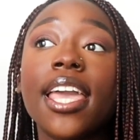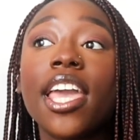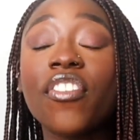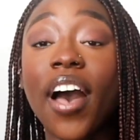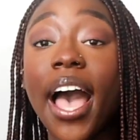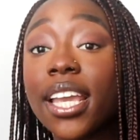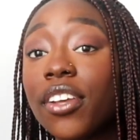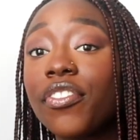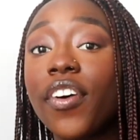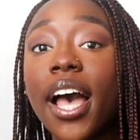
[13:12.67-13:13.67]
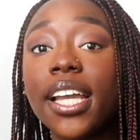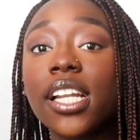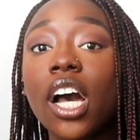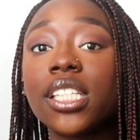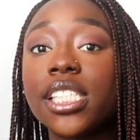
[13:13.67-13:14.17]
If I can
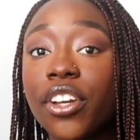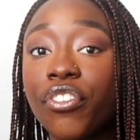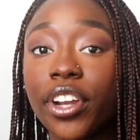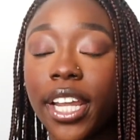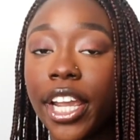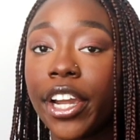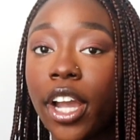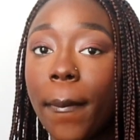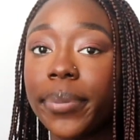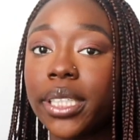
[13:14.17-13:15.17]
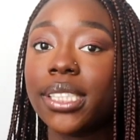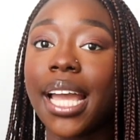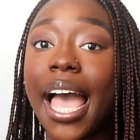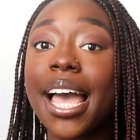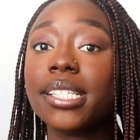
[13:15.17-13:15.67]
find a different hair company
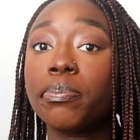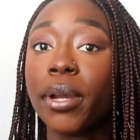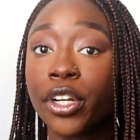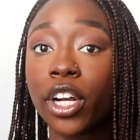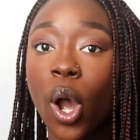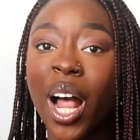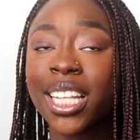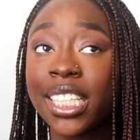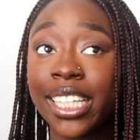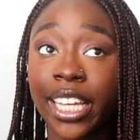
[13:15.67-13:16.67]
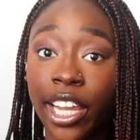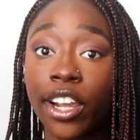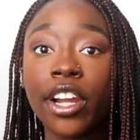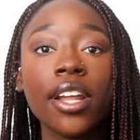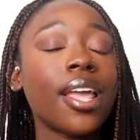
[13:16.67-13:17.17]
that has better quality
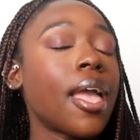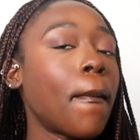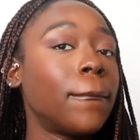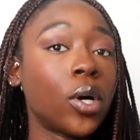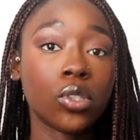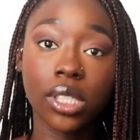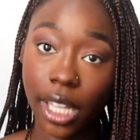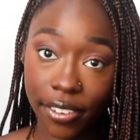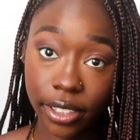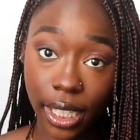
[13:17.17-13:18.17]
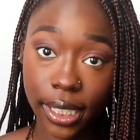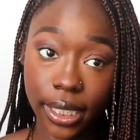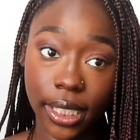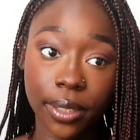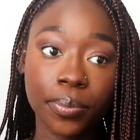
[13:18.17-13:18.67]
hair, most
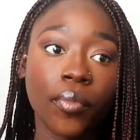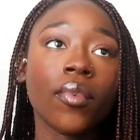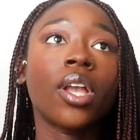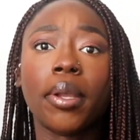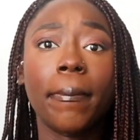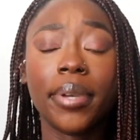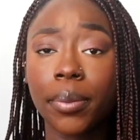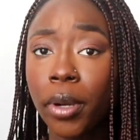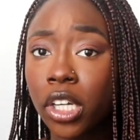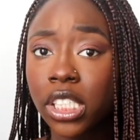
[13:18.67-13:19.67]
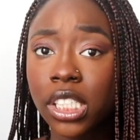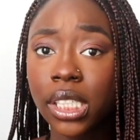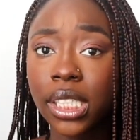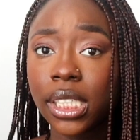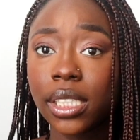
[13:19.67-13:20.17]
definitely. Me
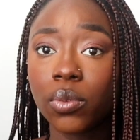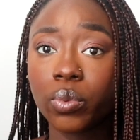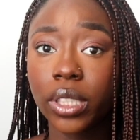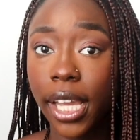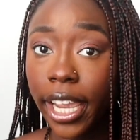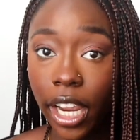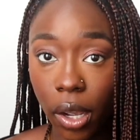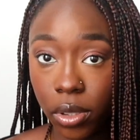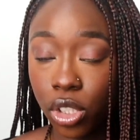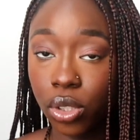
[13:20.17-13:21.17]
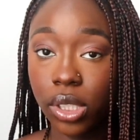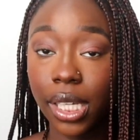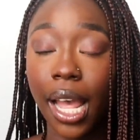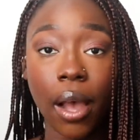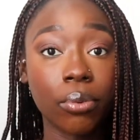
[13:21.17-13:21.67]
personally, the hair I was
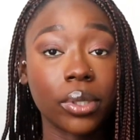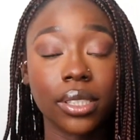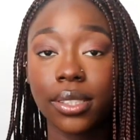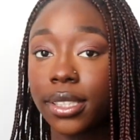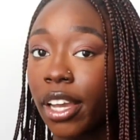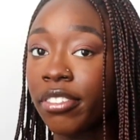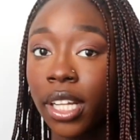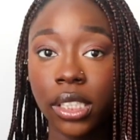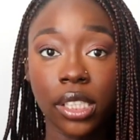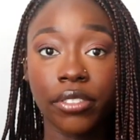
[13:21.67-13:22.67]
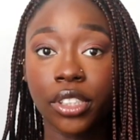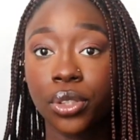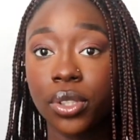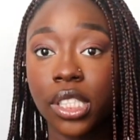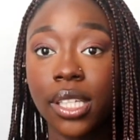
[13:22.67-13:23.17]
using, I would definitely never
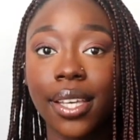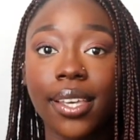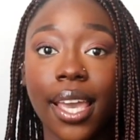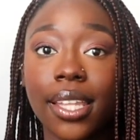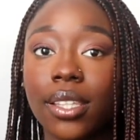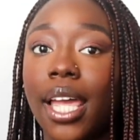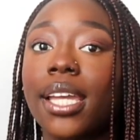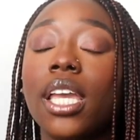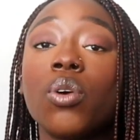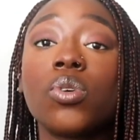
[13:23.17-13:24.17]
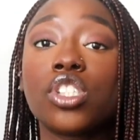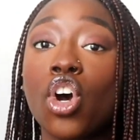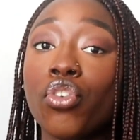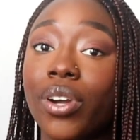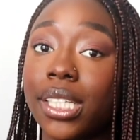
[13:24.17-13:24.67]
do this again. Like, it was
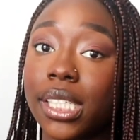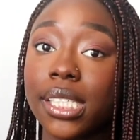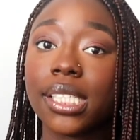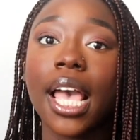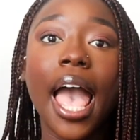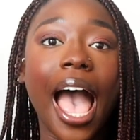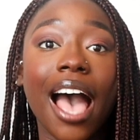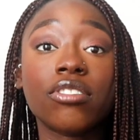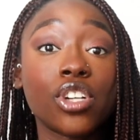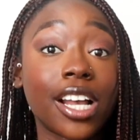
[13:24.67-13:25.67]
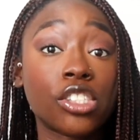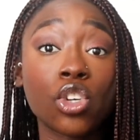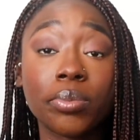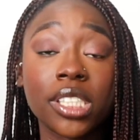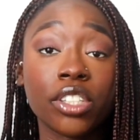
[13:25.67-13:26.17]
horrendous. I've tried
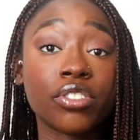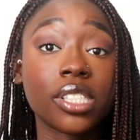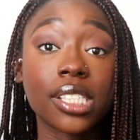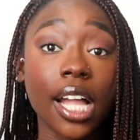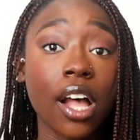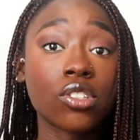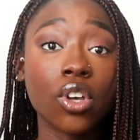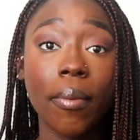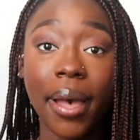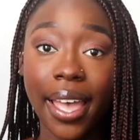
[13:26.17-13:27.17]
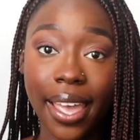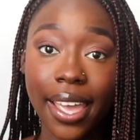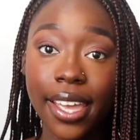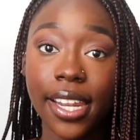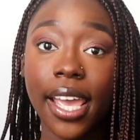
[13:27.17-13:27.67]
so many different styles on my
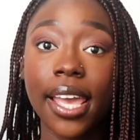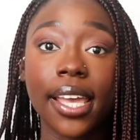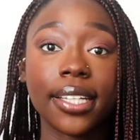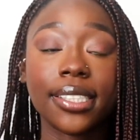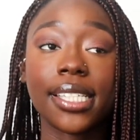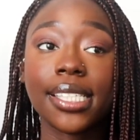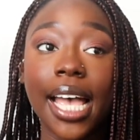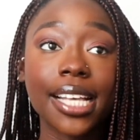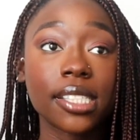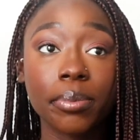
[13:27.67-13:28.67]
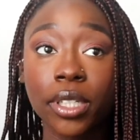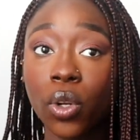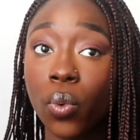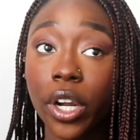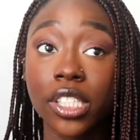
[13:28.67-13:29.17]
head, and this has to be
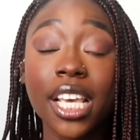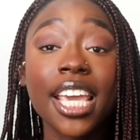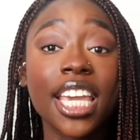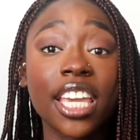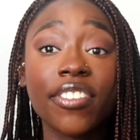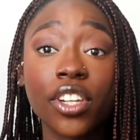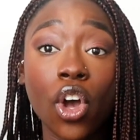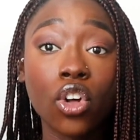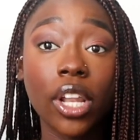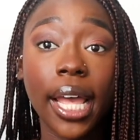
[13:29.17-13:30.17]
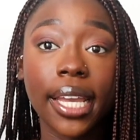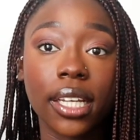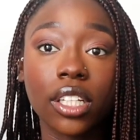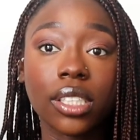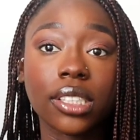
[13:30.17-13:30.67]
the worst. Even though,
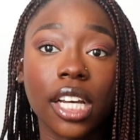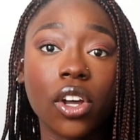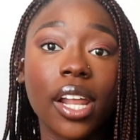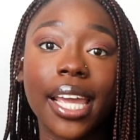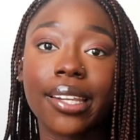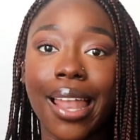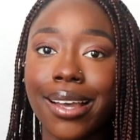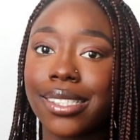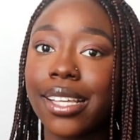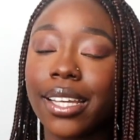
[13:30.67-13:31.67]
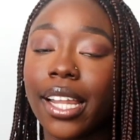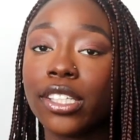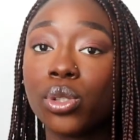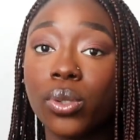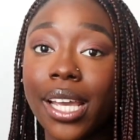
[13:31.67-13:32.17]
like, y'all know how like locks take
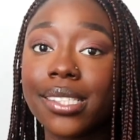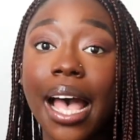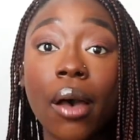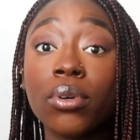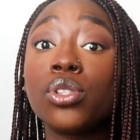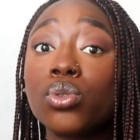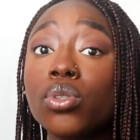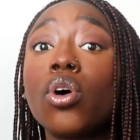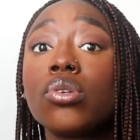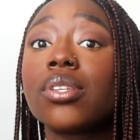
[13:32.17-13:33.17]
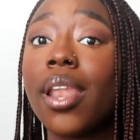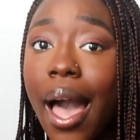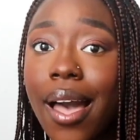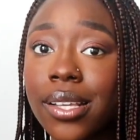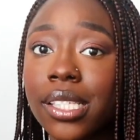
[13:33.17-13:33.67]
like 2 days, I would do those
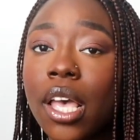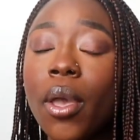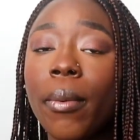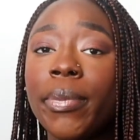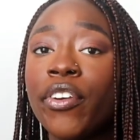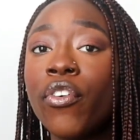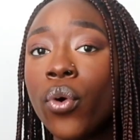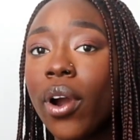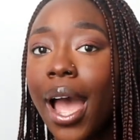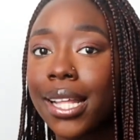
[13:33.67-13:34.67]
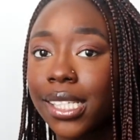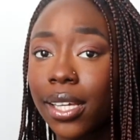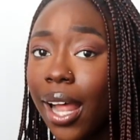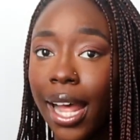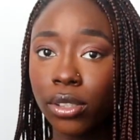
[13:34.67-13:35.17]
locks before
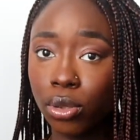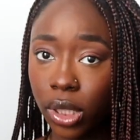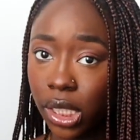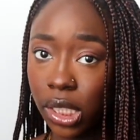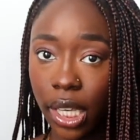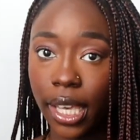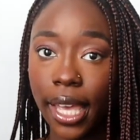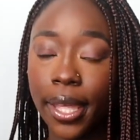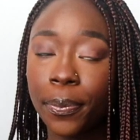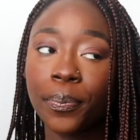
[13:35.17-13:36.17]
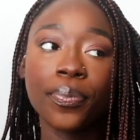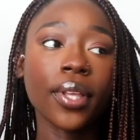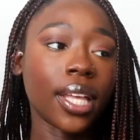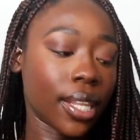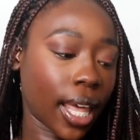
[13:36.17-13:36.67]
I do these again.
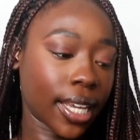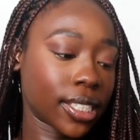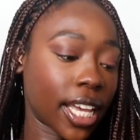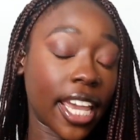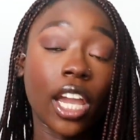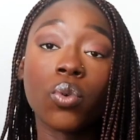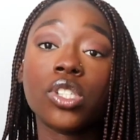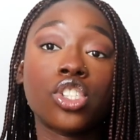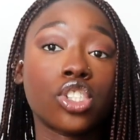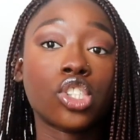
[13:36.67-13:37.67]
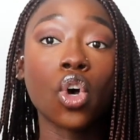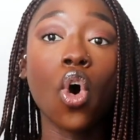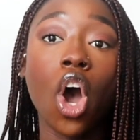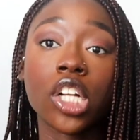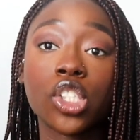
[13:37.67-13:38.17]
Like, the hair was just so
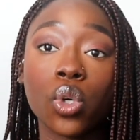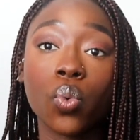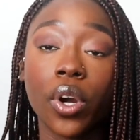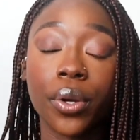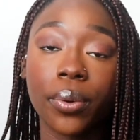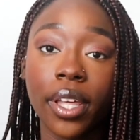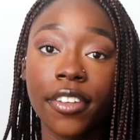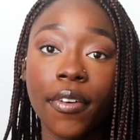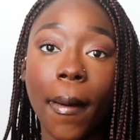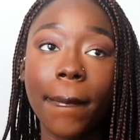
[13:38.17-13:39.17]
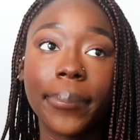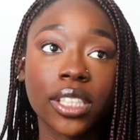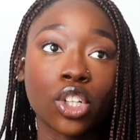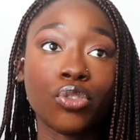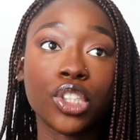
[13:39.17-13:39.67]
hard to work with,
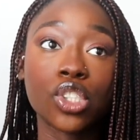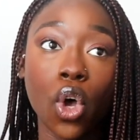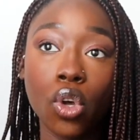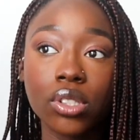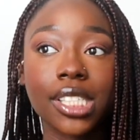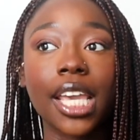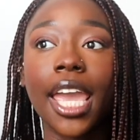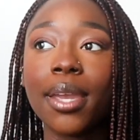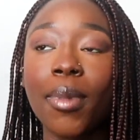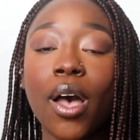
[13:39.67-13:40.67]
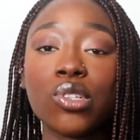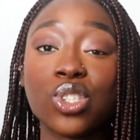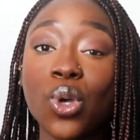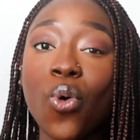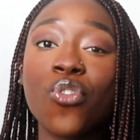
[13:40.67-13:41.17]
but the results came out
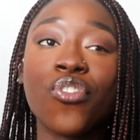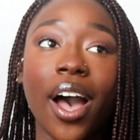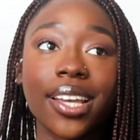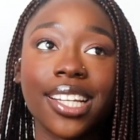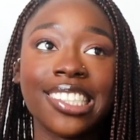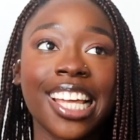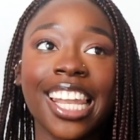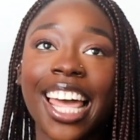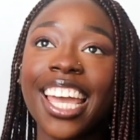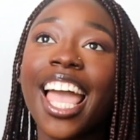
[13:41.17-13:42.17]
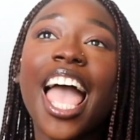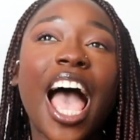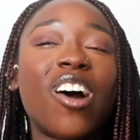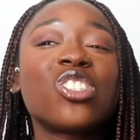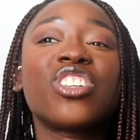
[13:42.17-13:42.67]
so fire that like
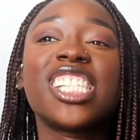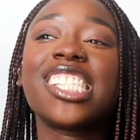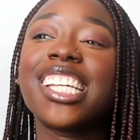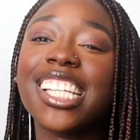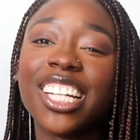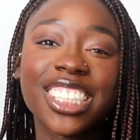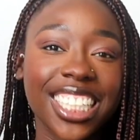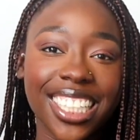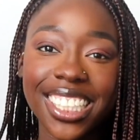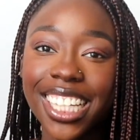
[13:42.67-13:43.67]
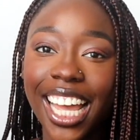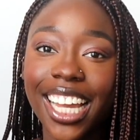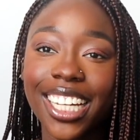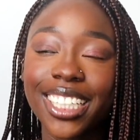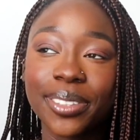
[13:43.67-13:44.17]
I was really sitting down thinking
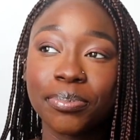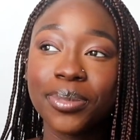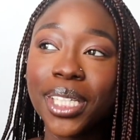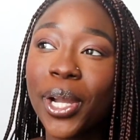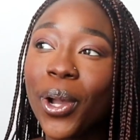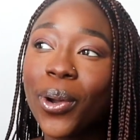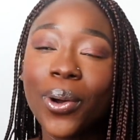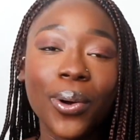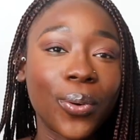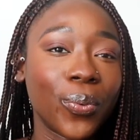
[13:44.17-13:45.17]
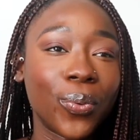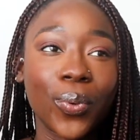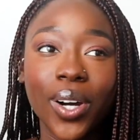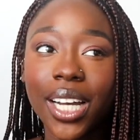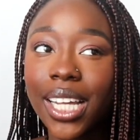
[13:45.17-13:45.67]
like,
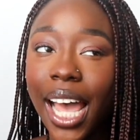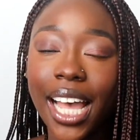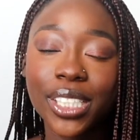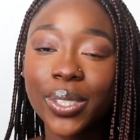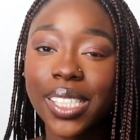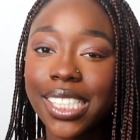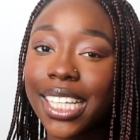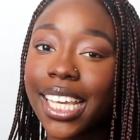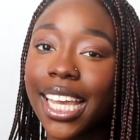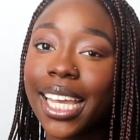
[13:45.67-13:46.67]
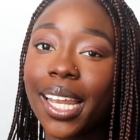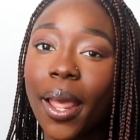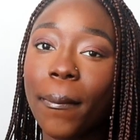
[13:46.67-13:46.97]
would I do this again?